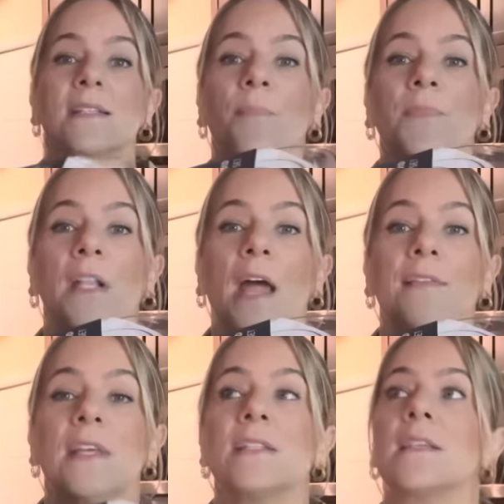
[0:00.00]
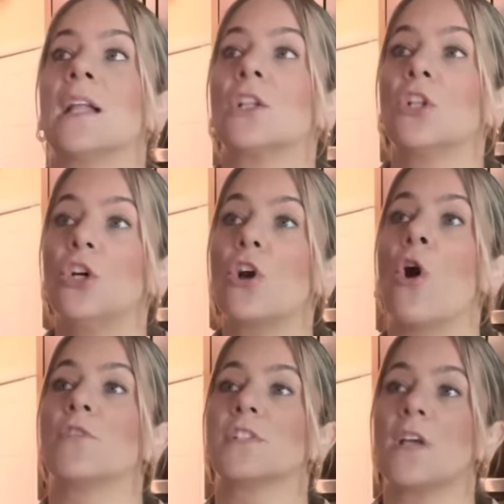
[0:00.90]
something like this and look
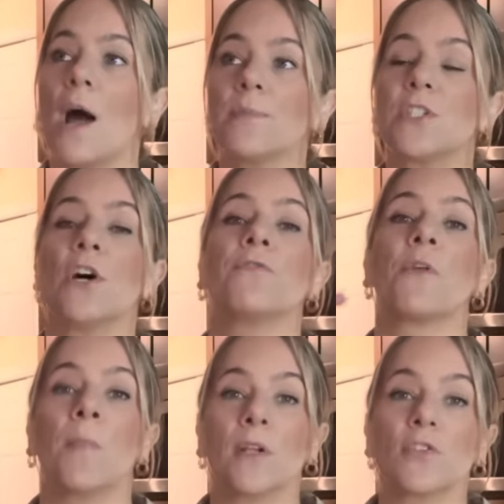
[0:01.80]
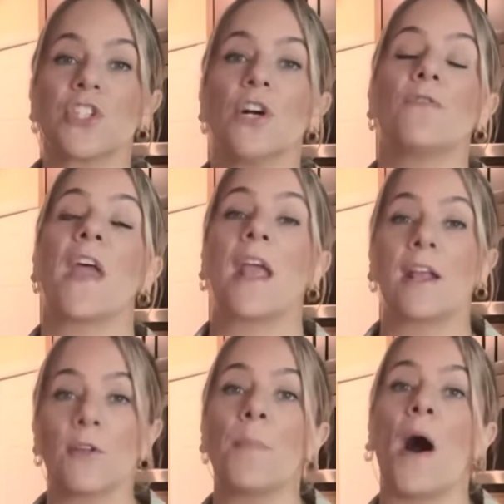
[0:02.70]
on the top shelf, the middle shelf,
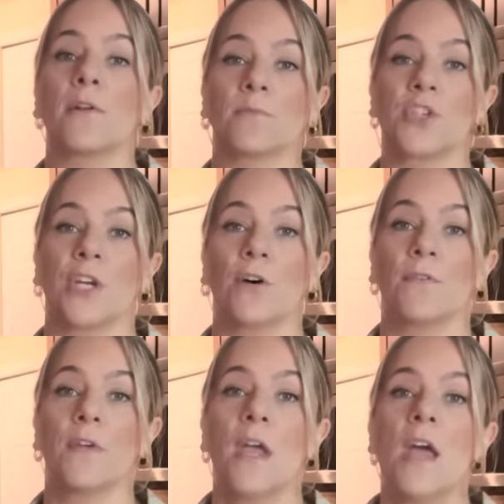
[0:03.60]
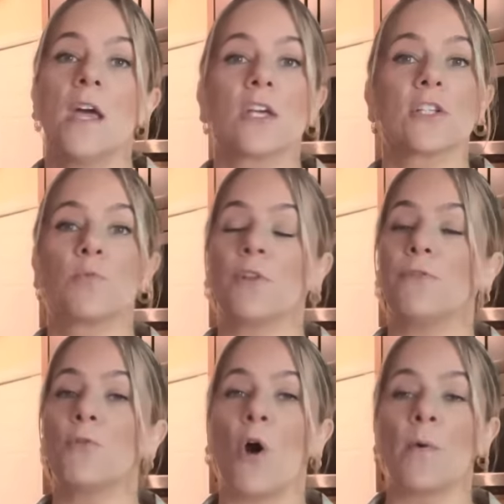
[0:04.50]
and the bottom shelf. Because what if
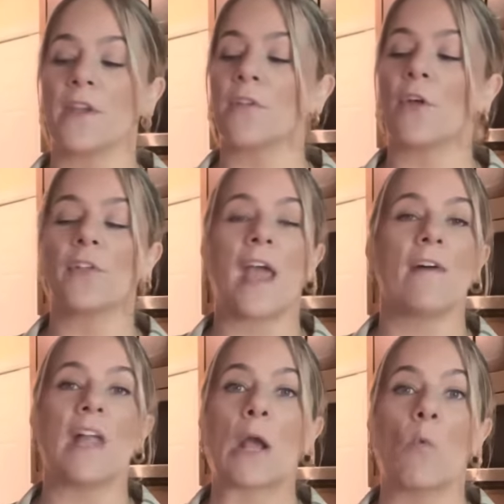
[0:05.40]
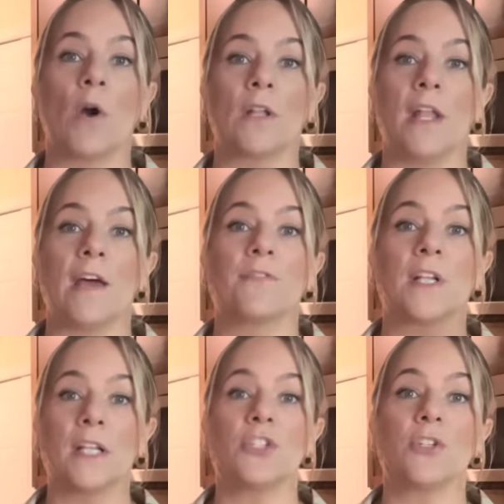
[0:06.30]
you go in there and they only have like one left?
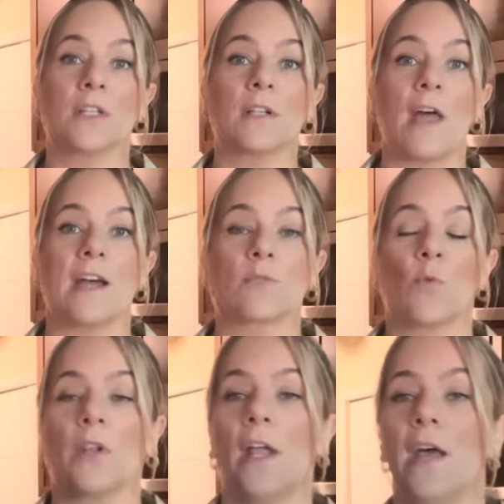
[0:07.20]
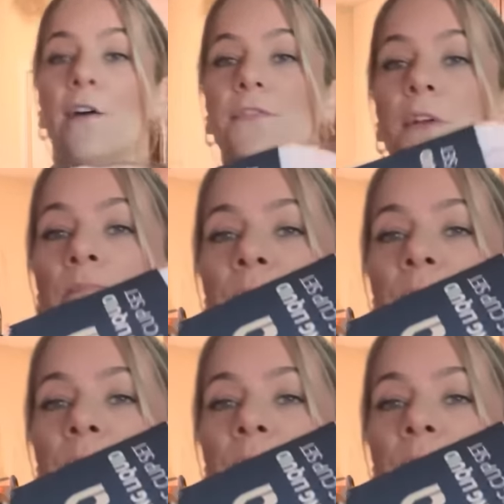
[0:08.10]
At least you get the last one left.